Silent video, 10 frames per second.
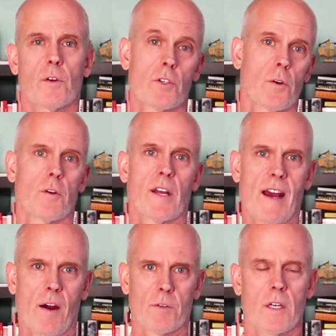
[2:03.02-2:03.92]
for a certain
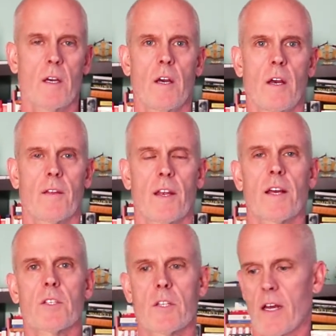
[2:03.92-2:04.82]
count. The
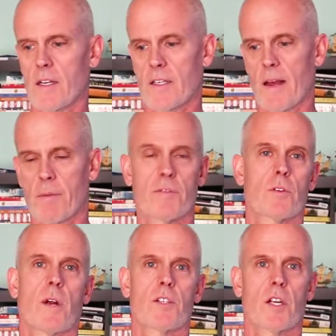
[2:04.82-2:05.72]
next type of
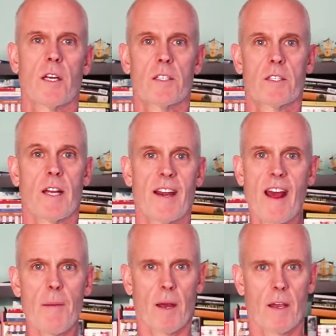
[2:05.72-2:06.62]
stretching is
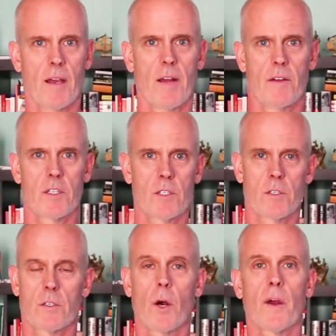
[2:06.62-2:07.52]
dynamic, and this
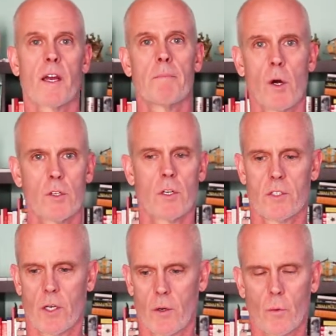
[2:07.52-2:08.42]
is going in
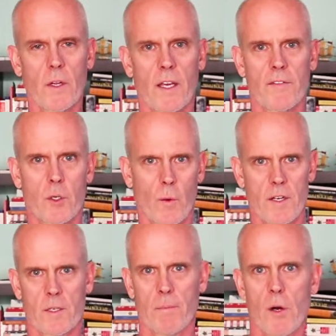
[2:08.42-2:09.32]
motion. So it really gives you
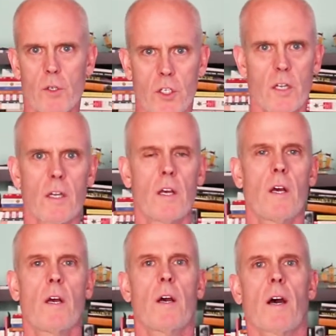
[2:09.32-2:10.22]
range of motion,
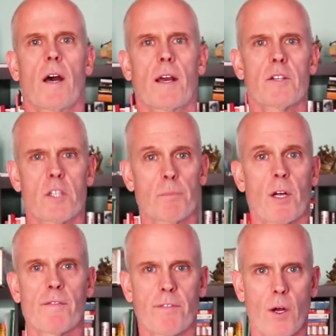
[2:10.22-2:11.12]
gets the
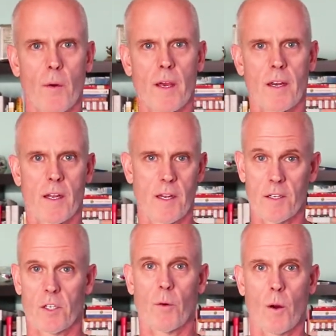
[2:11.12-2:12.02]
blood flowing, and
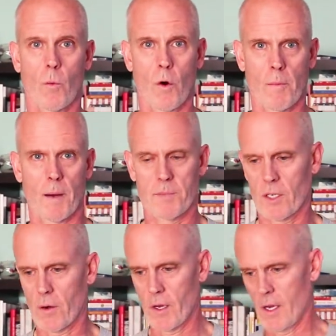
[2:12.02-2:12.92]
it's a great warm-up.
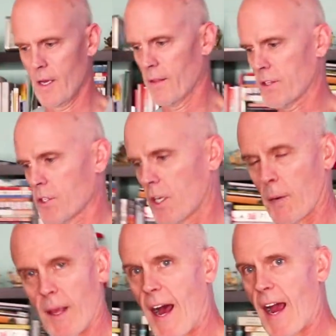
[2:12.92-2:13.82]
So this is going
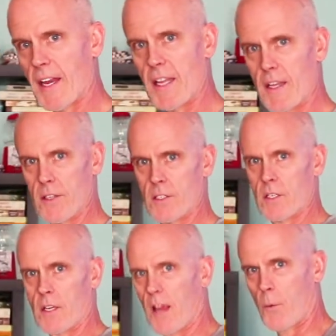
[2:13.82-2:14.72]
to be high
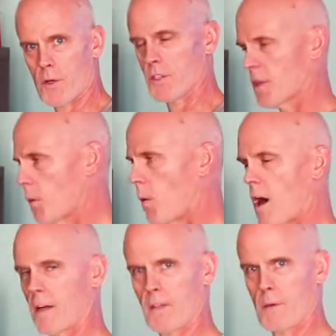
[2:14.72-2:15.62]
knees, and we're just going to
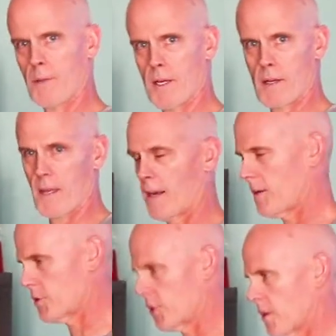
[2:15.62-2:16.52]
walk a little bit, and
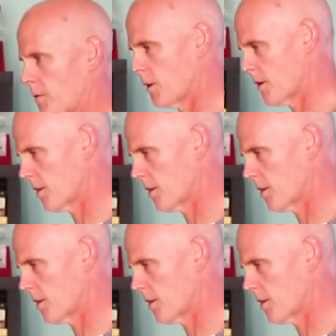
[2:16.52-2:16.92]
I'll show you what it